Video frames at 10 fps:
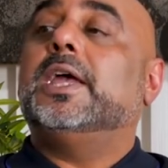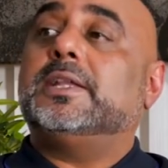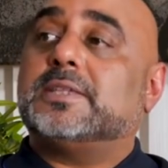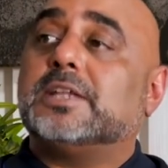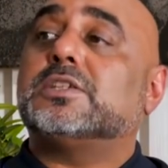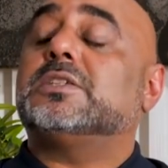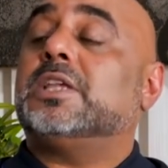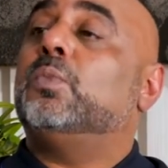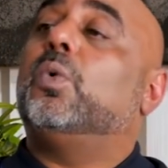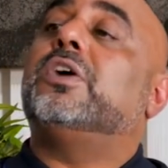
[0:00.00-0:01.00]
It's actually
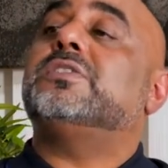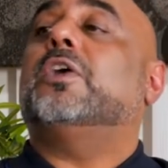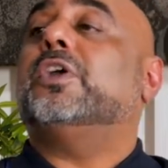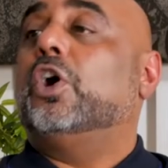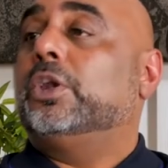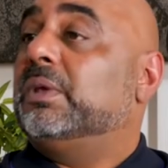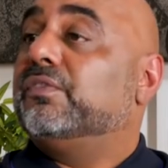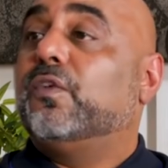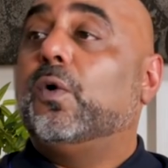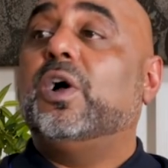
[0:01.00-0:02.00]
saying, what is our economy
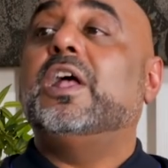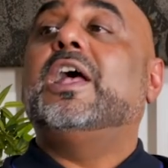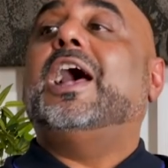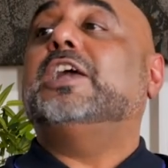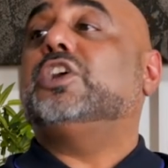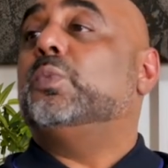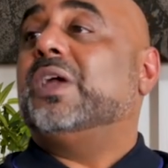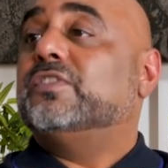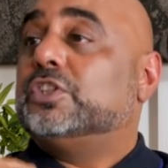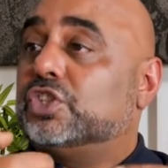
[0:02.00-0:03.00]
for? How can we
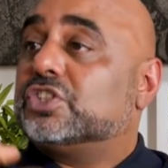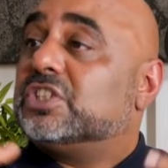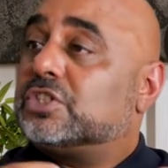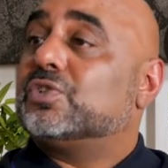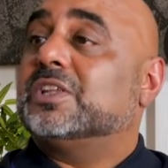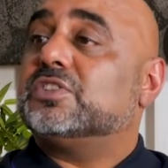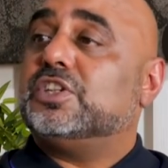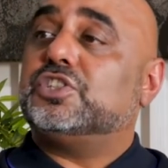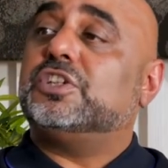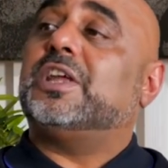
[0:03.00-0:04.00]
have a justice
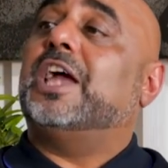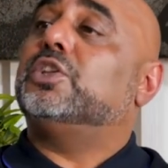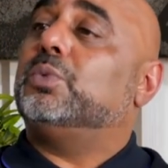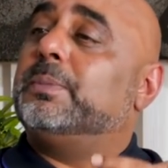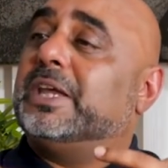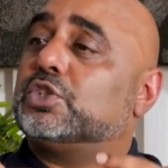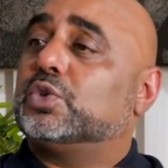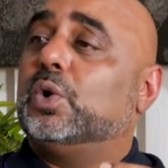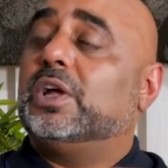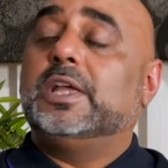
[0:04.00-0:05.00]
transition? How do we make
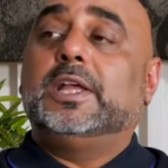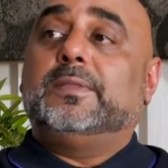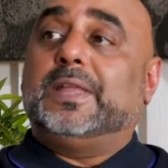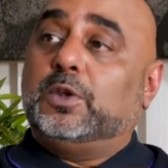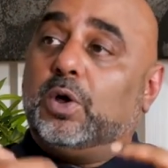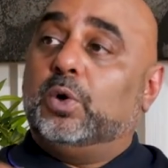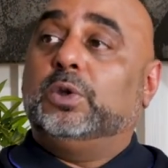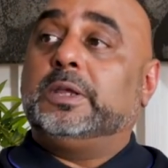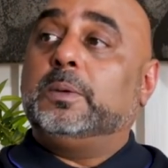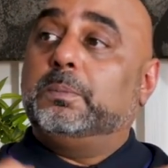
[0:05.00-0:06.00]
sure that not
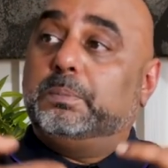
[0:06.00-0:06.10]
only